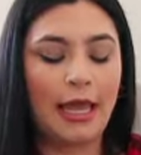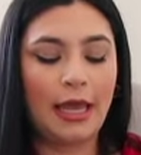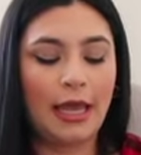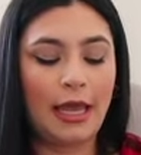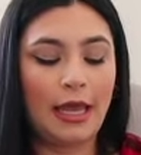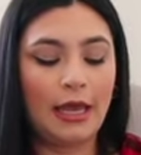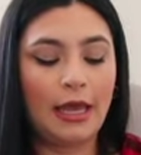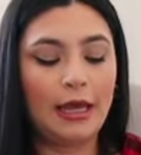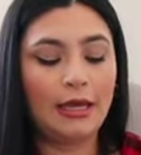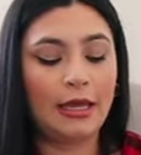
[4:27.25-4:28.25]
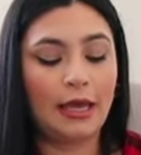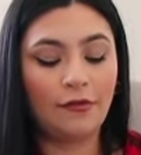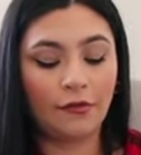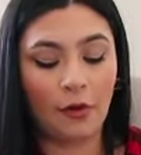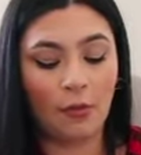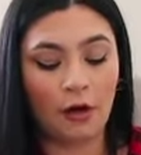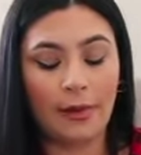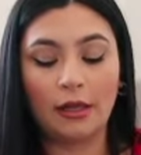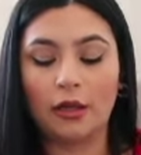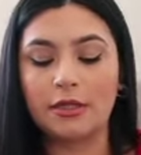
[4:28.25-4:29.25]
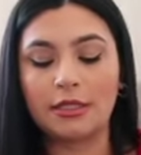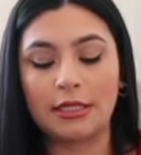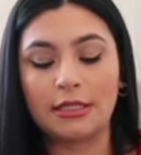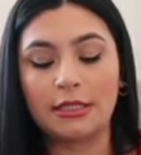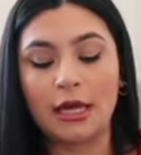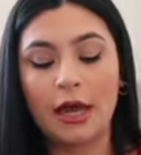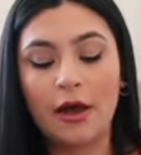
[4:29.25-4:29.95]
A gift from one of my closest